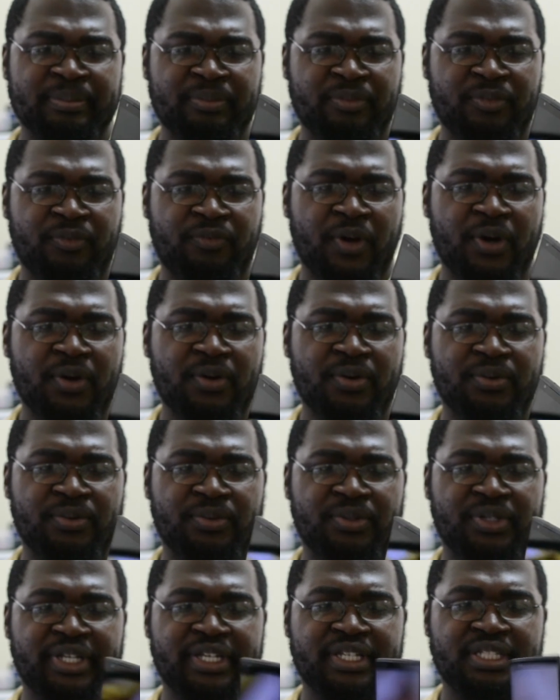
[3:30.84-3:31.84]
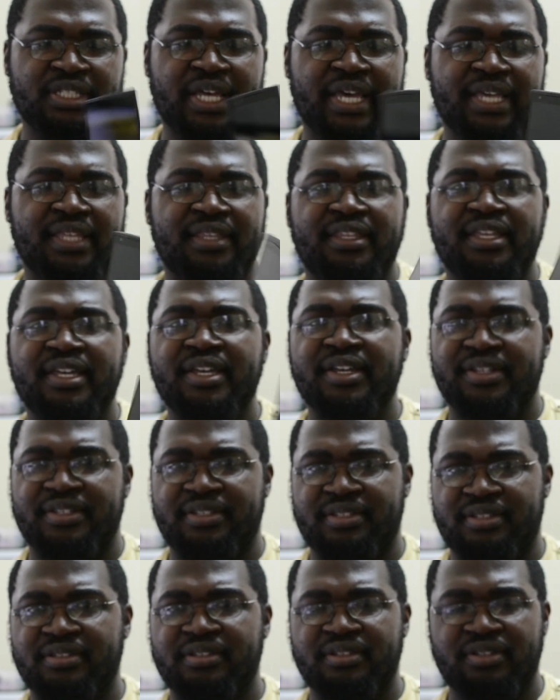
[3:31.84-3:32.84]
phone is like
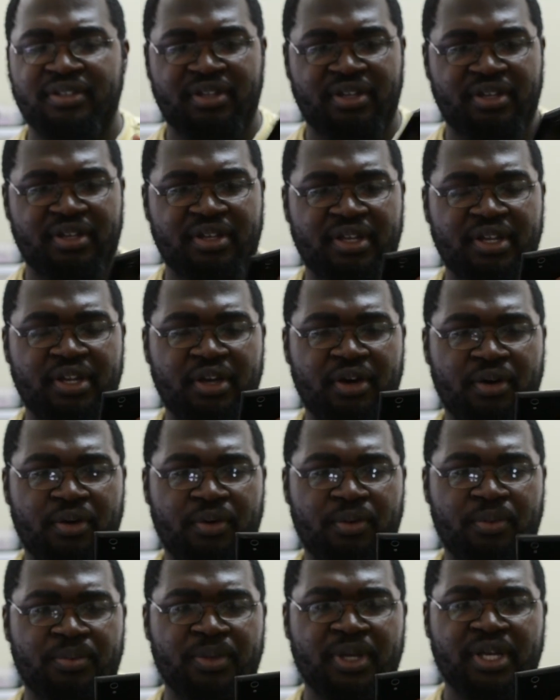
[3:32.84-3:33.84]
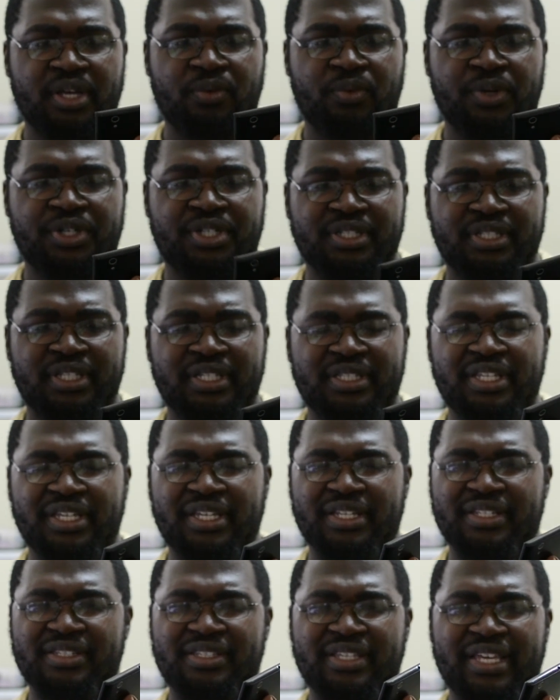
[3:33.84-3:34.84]
this, which is, I think
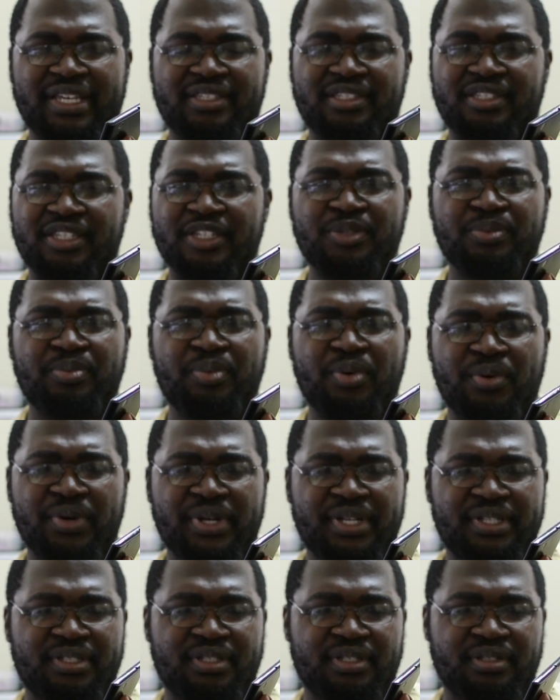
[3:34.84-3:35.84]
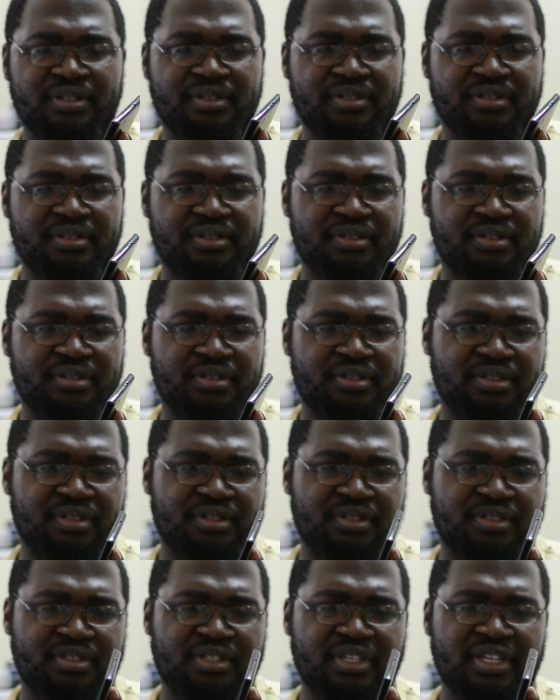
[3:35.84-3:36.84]
it's like 6.6
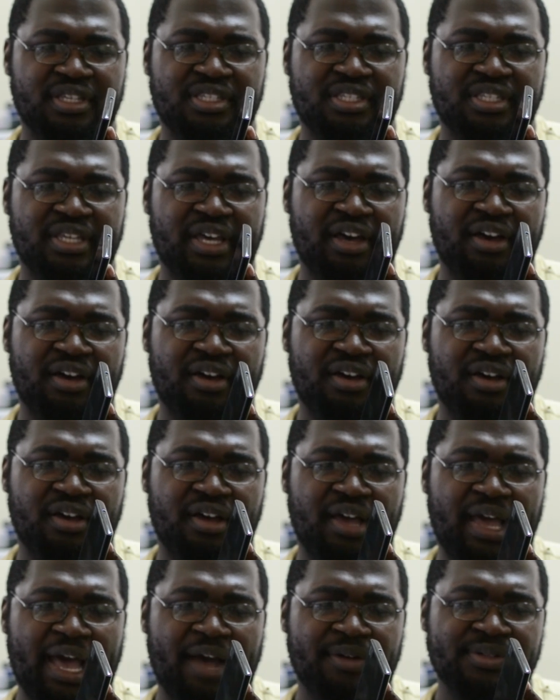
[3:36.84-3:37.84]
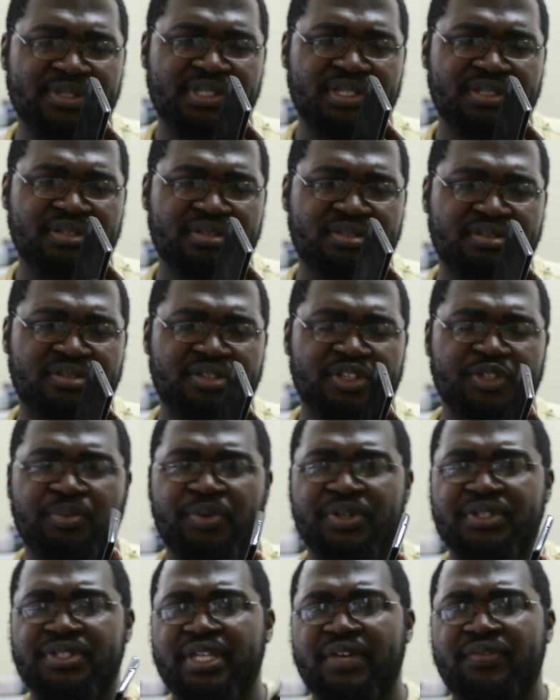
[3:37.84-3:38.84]
ounces,
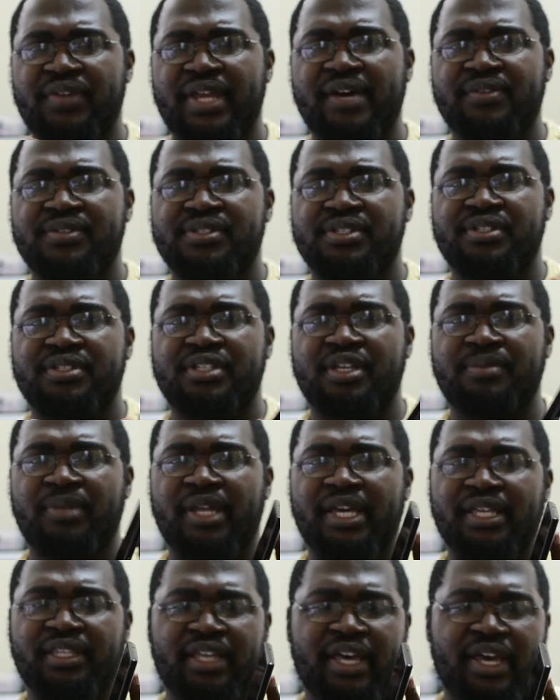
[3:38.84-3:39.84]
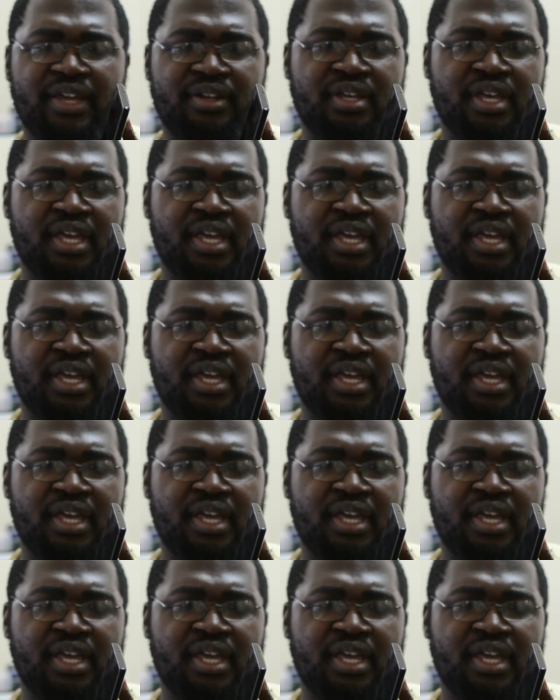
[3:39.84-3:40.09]
6.7 ounces or something like that.